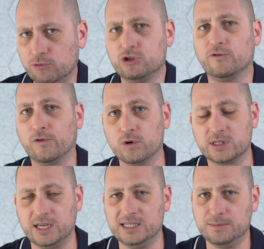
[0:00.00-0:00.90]
which of
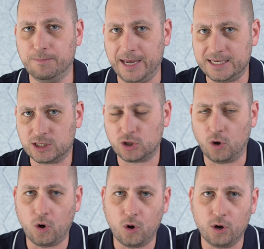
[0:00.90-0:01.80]
course is based
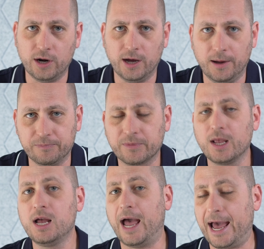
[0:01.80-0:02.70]
on
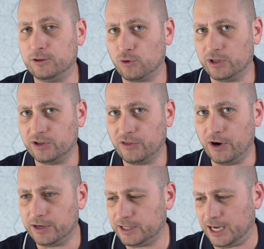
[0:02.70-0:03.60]
Android
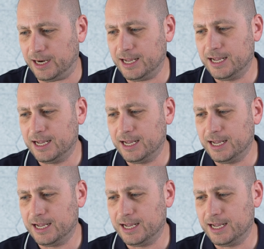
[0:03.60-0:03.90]
13.